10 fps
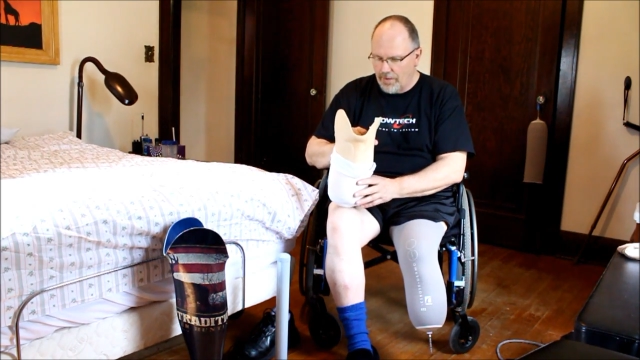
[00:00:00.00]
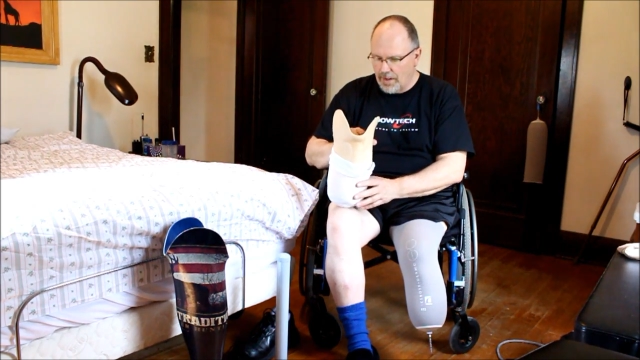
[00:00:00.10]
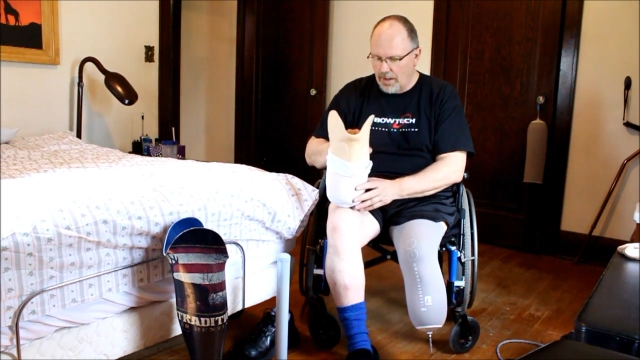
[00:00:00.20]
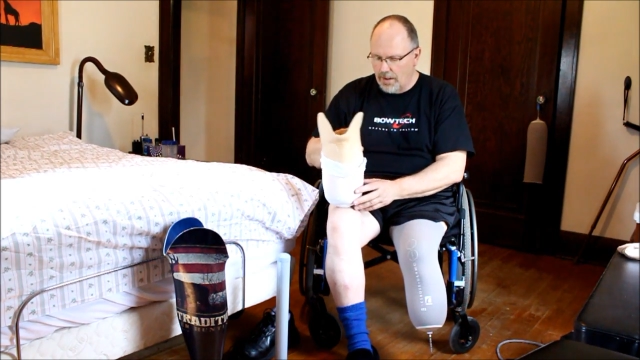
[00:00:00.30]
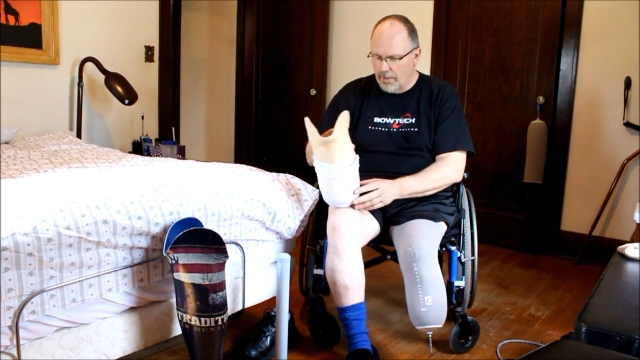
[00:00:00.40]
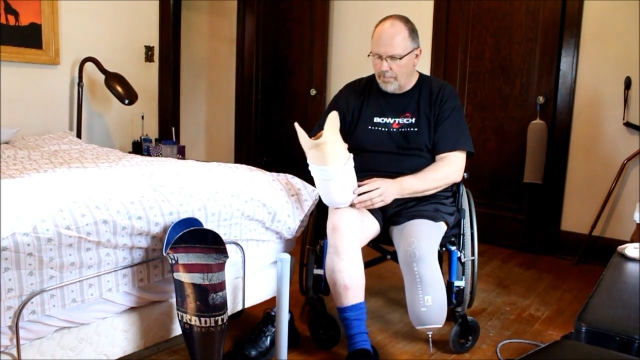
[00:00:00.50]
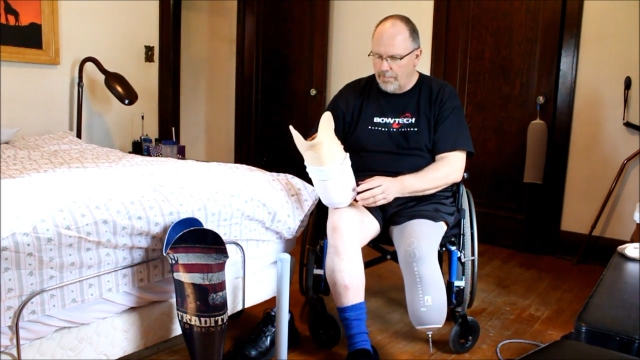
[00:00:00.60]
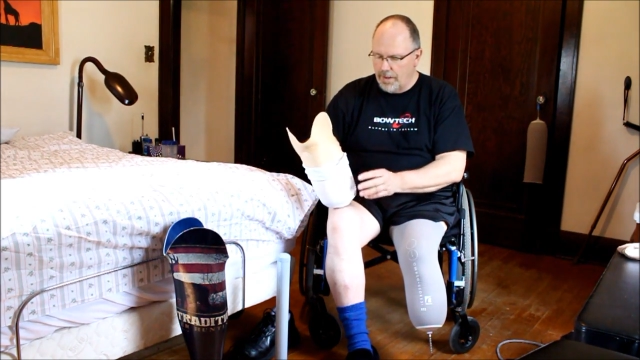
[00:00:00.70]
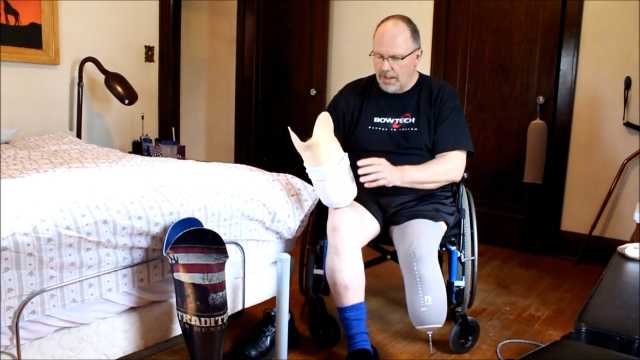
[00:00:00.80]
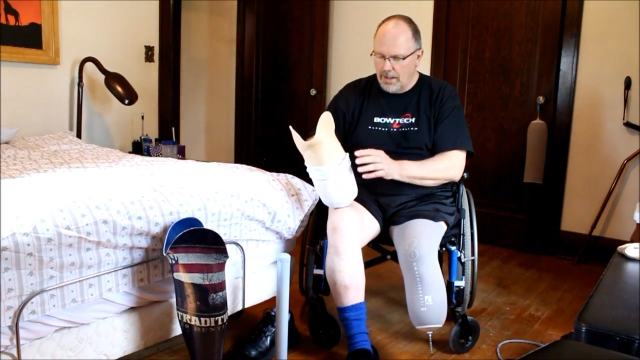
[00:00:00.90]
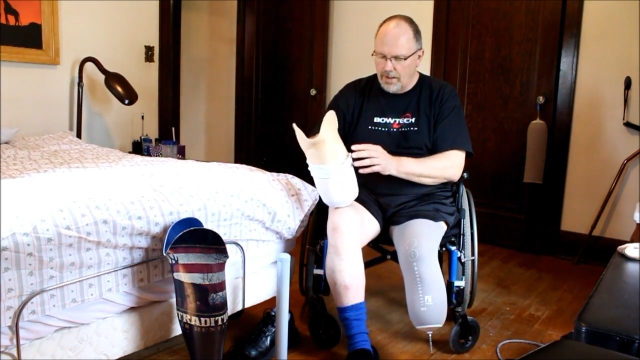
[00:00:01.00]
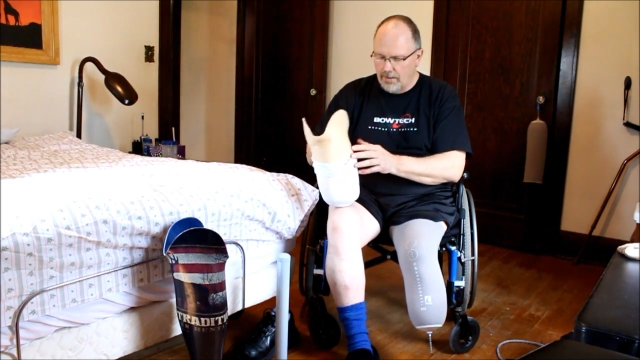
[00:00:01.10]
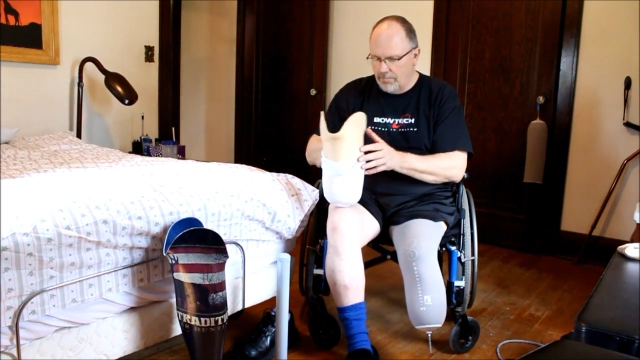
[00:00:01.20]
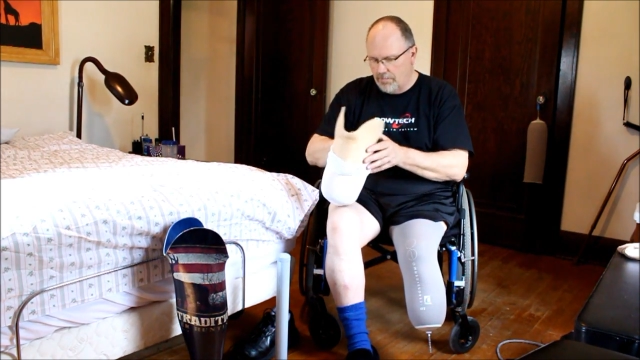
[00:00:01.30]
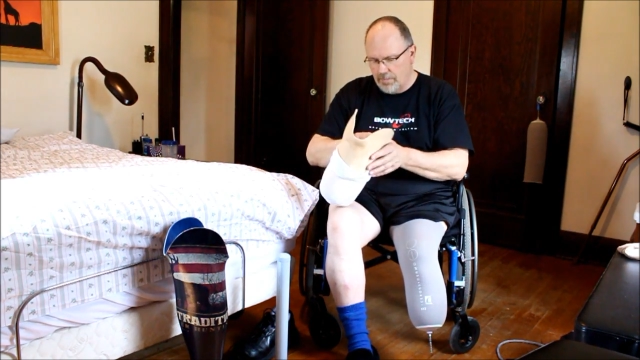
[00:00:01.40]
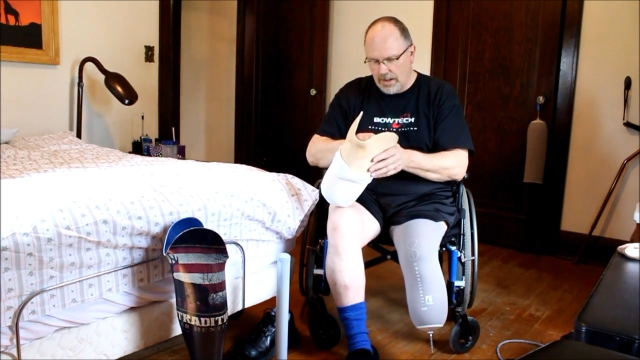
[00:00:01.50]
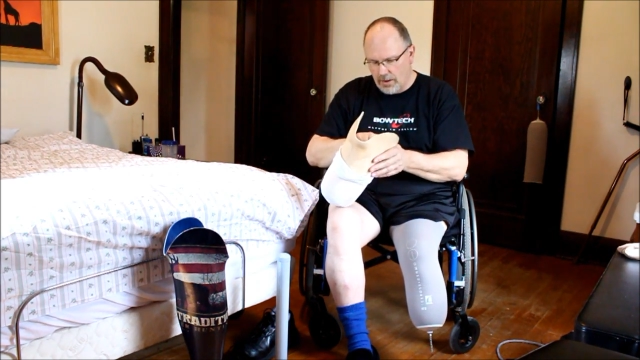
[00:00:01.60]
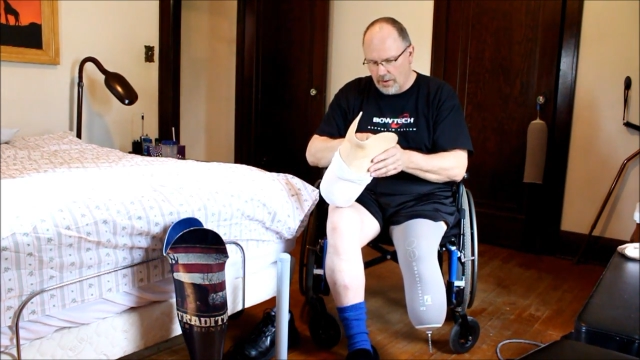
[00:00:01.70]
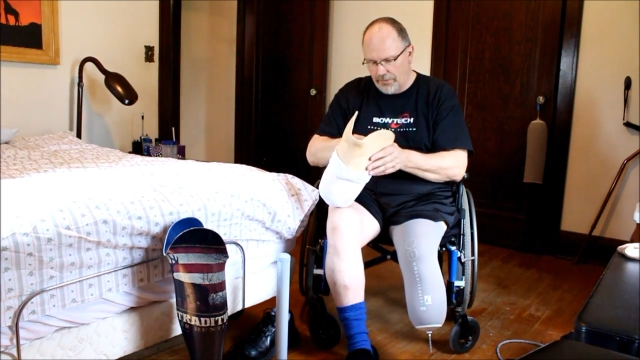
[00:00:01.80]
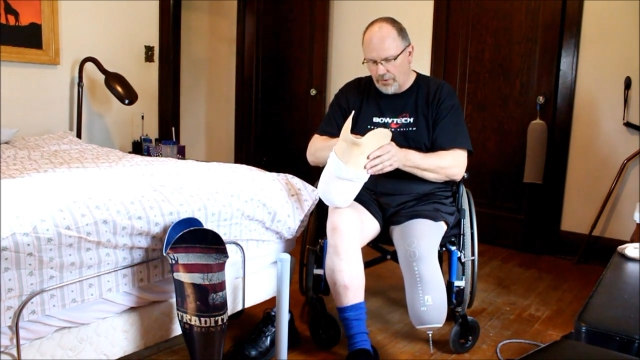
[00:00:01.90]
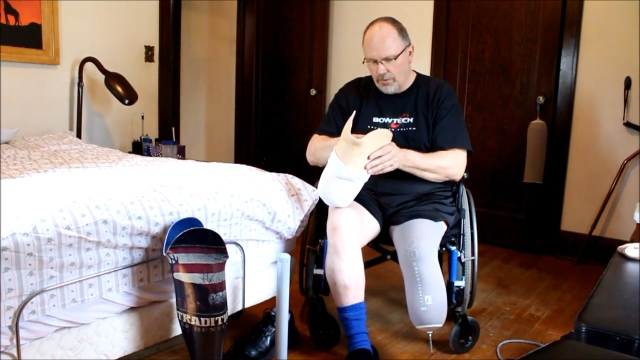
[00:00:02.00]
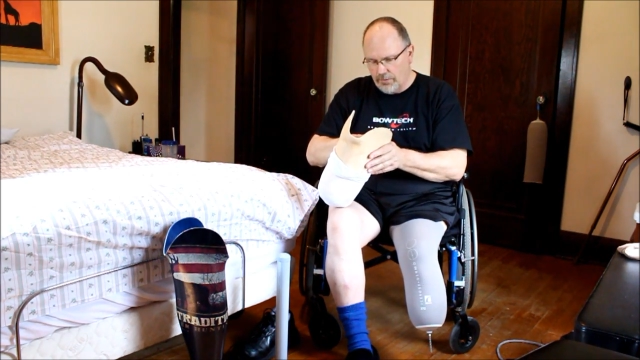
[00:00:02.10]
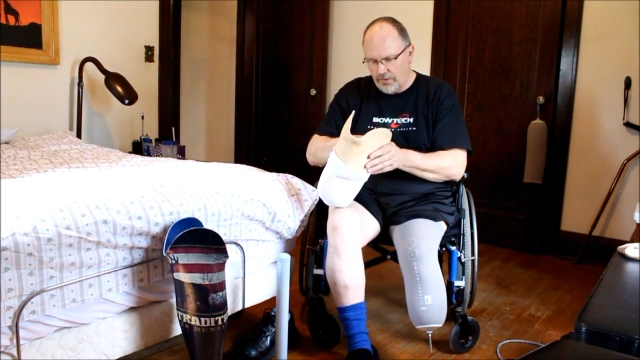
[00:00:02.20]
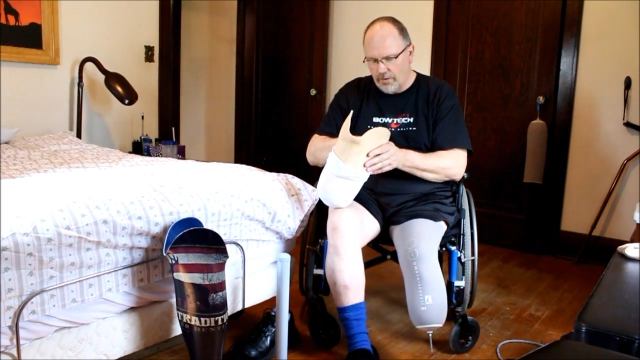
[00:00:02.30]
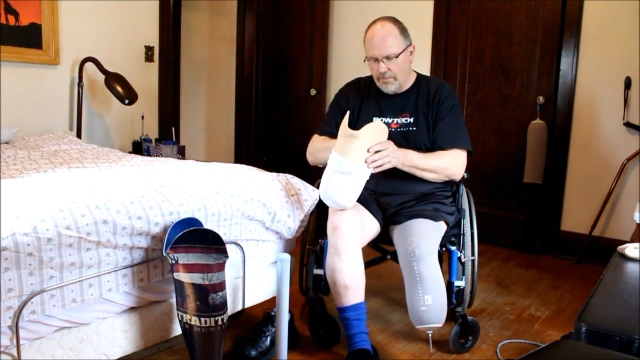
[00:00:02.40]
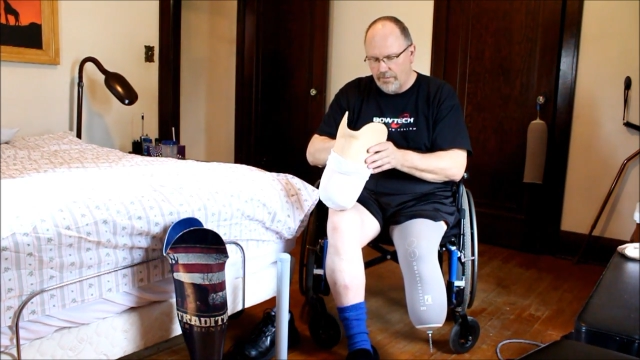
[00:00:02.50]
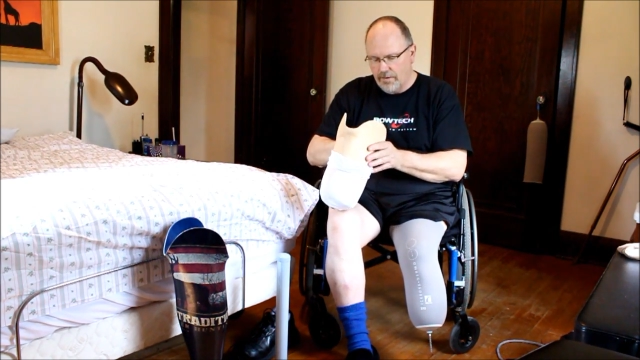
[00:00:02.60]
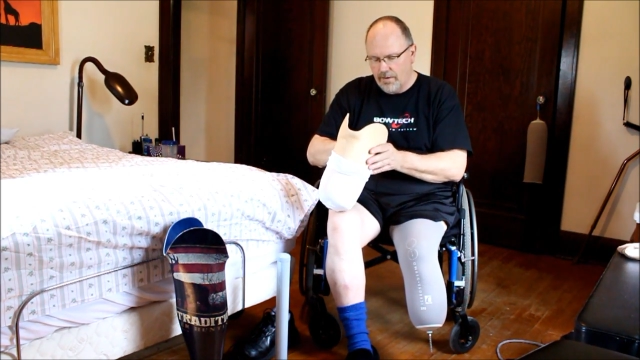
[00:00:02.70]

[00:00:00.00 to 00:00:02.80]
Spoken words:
and then also sort of